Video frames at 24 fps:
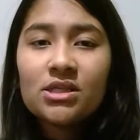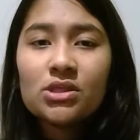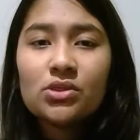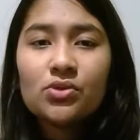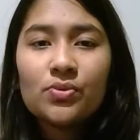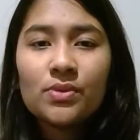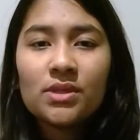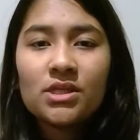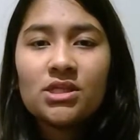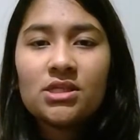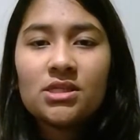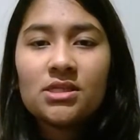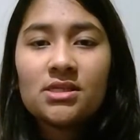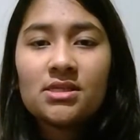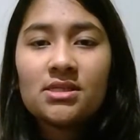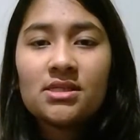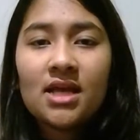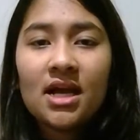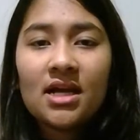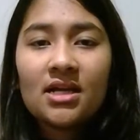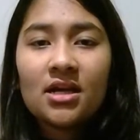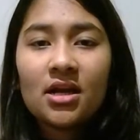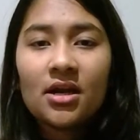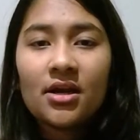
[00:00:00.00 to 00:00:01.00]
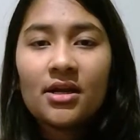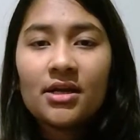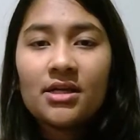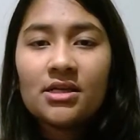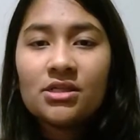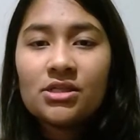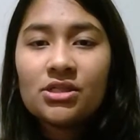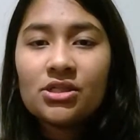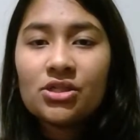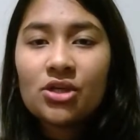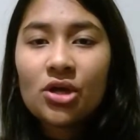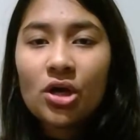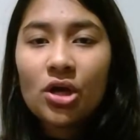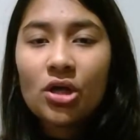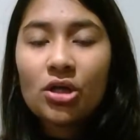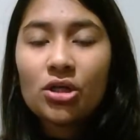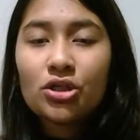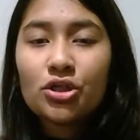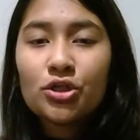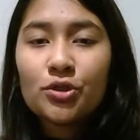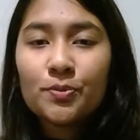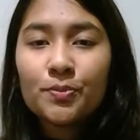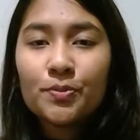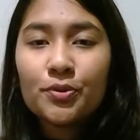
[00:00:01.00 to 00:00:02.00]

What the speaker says: switches that are installed to